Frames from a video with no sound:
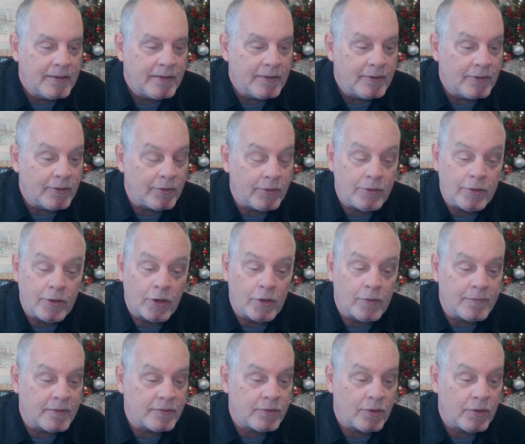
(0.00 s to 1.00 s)
you know,
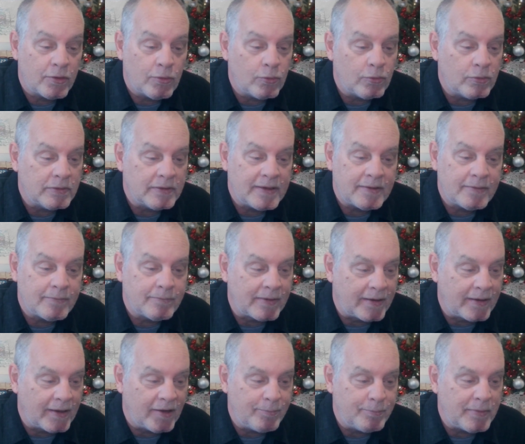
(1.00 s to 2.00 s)
this whole let
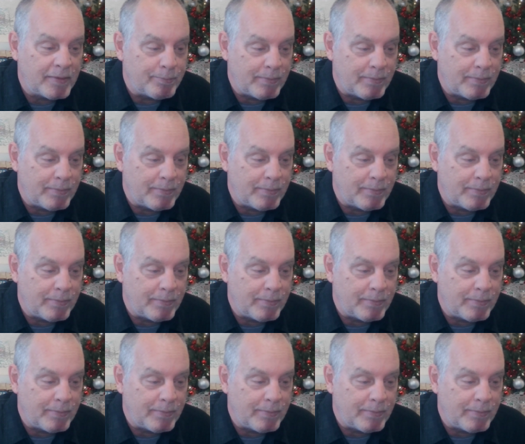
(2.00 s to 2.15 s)
government